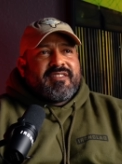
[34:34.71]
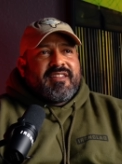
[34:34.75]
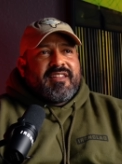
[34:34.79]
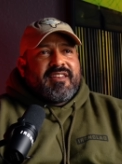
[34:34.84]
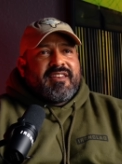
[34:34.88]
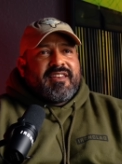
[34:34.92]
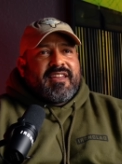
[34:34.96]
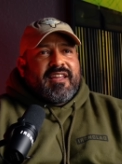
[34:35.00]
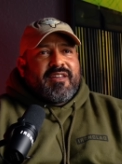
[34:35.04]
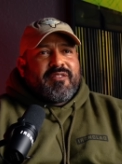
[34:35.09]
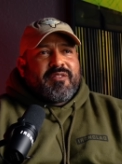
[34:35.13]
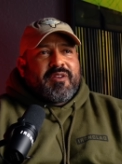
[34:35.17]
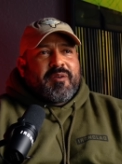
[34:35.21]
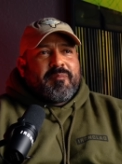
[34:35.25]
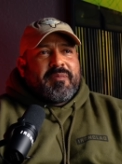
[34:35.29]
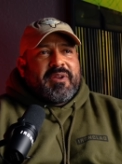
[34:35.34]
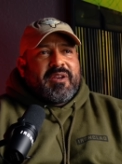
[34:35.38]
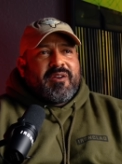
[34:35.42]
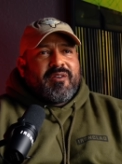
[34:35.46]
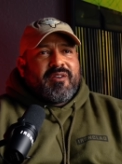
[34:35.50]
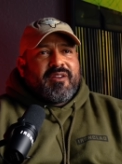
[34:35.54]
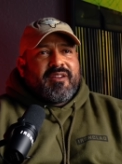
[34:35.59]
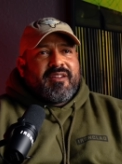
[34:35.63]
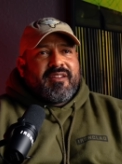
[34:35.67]
And then now that I'm
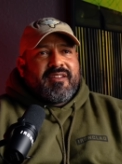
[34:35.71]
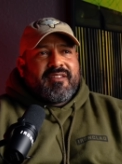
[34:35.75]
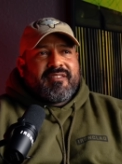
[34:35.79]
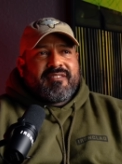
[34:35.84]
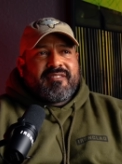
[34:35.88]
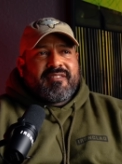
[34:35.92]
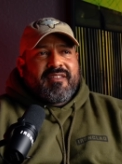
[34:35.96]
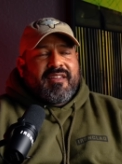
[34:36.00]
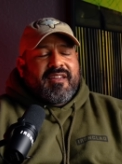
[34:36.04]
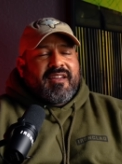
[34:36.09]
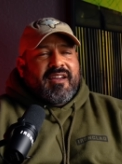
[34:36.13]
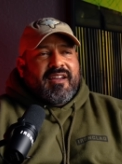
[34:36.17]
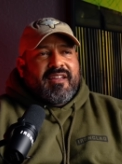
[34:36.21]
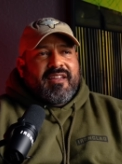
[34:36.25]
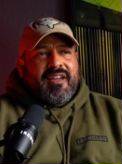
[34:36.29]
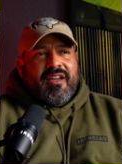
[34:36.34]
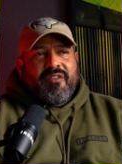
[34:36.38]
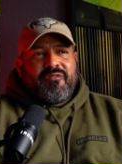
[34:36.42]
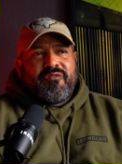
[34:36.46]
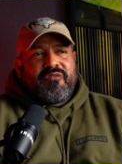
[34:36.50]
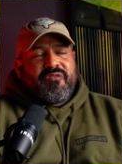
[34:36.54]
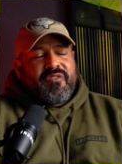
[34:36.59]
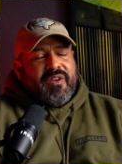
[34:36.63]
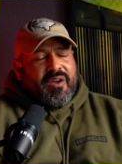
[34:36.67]
hearing it, it's like, I,
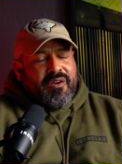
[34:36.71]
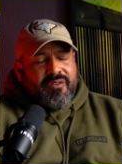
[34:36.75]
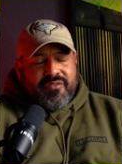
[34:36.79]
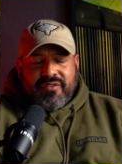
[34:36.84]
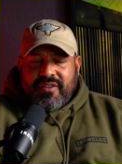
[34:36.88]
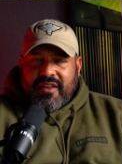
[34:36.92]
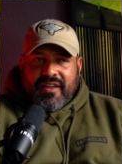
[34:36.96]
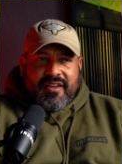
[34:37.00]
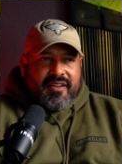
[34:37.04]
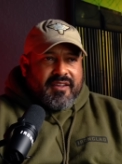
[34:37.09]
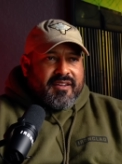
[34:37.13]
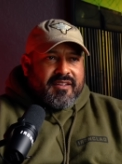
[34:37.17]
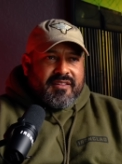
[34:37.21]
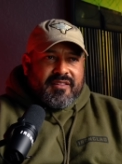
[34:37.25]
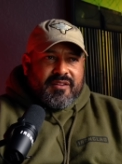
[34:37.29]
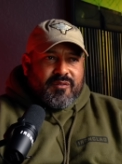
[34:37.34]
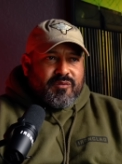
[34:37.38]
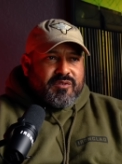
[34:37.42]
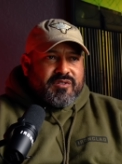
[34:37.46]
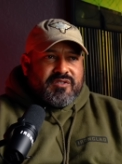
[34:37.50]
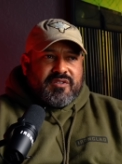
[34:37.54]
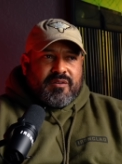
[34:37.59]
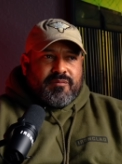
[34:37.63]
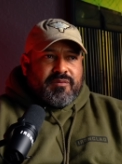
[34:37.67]
I felt like
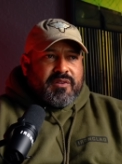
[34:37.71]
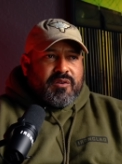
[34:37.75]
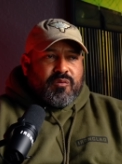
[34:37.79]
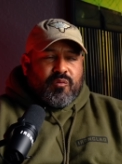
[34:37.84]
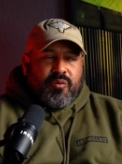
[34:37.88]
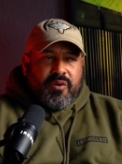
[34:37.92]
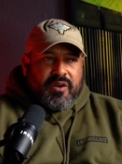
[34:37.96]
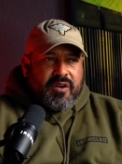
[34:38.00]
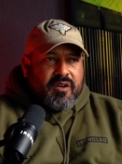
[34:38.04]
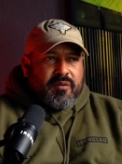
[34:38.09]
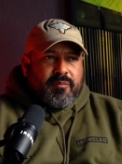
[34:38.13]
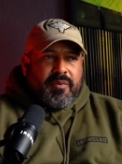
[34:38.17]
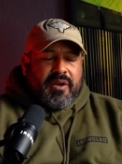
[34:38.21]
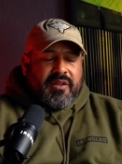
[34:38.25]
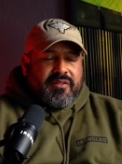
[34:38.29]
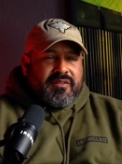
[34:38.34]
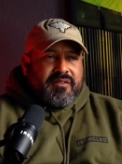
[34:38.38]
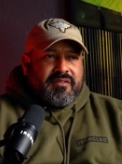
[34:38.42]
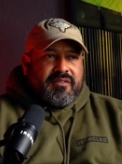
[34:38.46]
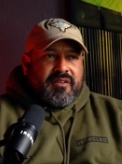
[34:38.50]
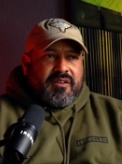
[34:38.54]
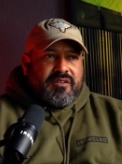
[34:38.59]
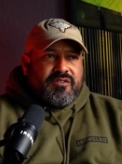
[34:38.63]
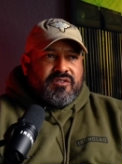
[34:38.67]
there was something weird about
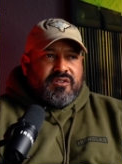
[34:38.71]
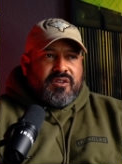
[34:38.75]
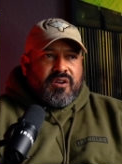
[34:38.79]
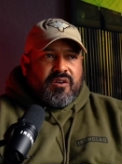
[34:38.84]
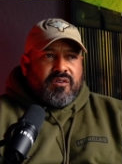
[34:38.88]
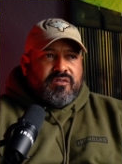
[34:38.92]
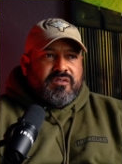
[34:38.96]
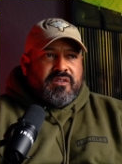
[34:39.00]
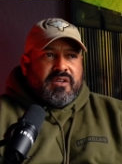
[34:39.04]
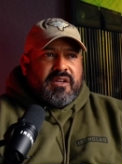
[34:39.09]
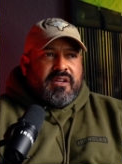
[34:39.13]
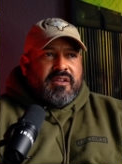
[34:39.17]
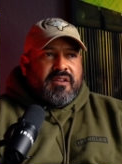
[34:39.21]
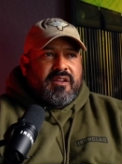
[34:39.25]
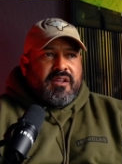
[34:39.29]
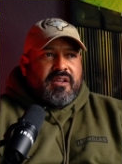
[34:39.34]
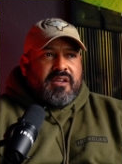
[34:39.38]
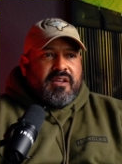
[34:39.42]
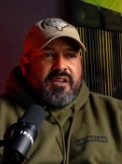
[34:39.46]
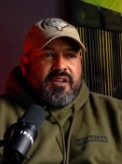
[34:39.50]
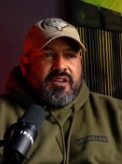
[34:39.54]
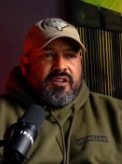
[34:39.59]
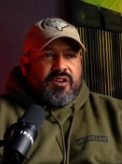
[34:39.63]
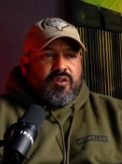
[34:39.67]
these N G Os. And I,
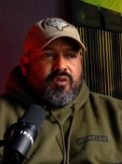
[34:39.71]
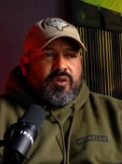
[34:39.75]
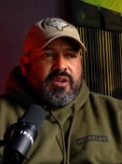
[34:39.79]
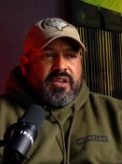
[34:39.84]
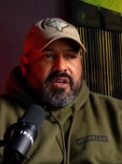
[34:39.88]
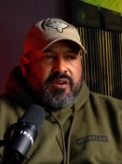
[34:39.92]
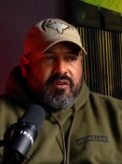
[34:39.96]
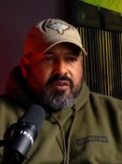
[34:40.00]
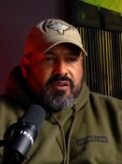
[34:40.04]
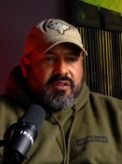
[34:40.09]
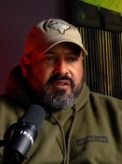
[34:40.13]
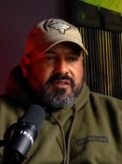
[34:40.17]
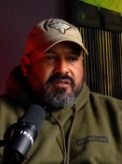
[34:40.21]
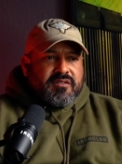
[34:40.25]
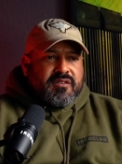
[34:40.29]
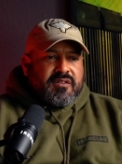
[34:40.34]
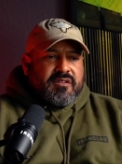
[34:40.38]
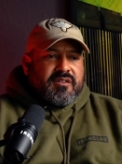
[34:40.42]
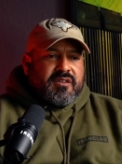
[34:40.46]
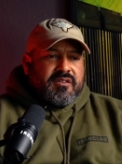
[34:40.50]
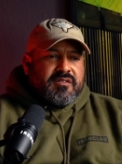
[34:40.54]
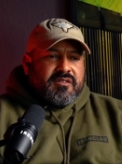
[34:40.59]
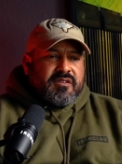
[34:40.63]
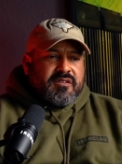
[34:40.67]
you know, hearing the
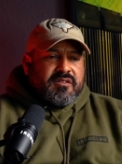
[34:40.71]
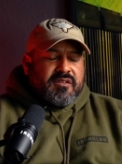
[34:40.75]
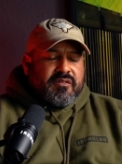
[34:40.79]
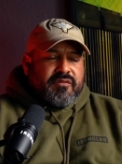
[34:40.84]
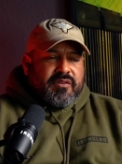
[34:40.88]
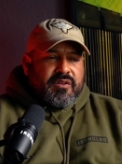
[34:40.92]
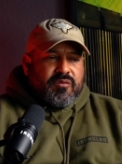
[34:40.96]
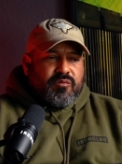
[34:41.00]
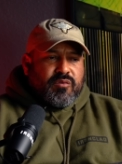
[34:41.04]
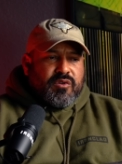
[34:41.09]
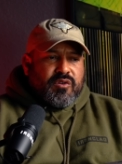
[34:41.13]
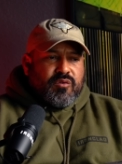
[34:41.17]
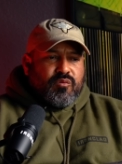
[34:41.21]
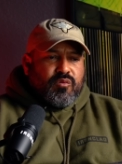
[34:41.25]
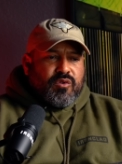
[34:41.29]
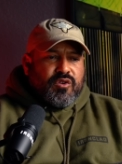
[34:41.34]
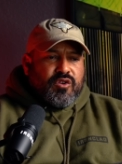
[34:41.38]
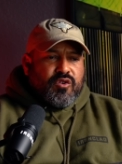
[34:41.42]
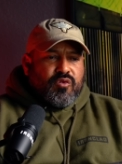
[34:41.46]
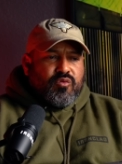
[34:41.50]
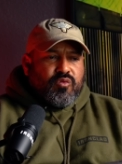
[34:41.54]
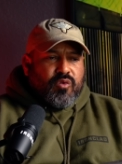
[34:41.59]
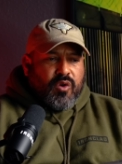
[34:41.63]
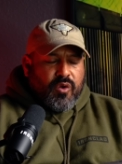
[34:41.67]
statistics of it, when,
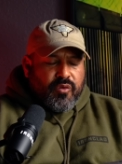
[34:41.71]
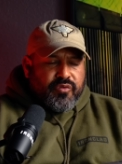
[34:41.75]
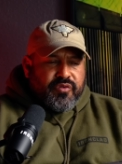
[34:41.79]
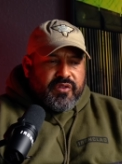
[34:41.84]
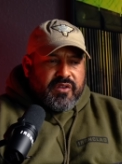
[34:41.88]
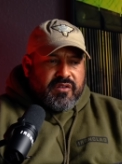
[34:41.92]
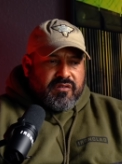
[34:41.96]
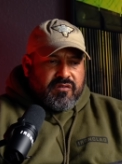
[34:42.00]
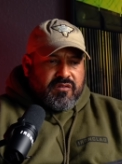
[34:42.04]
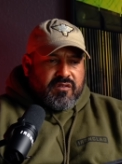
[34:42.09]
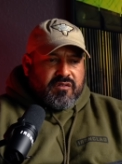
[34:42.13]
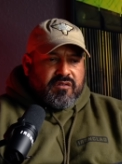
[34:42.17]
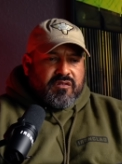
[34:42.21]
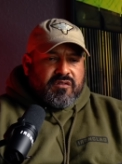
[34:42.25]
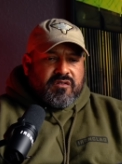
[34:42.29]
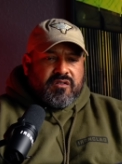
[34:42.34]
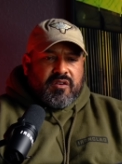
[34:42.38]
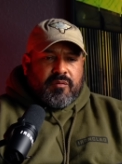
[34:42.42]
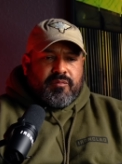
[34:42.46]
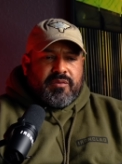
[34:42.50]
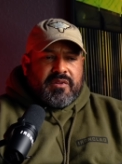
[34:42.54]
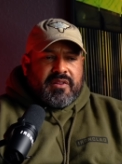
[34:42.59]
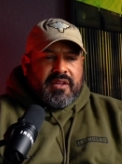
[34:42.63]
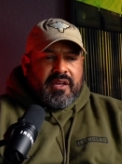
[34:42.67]
when you wrote this, this is
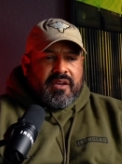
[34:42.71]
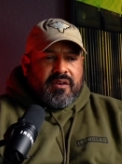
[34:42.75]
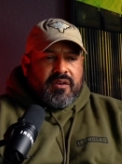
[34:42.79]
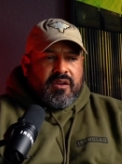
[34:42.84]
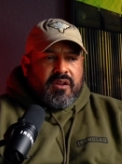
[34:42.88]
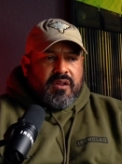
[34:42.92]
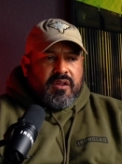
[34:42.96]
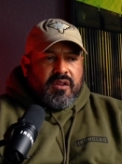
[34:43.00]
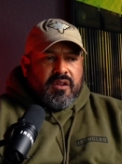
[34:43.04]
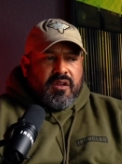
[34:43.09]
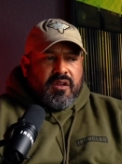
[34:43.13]
something that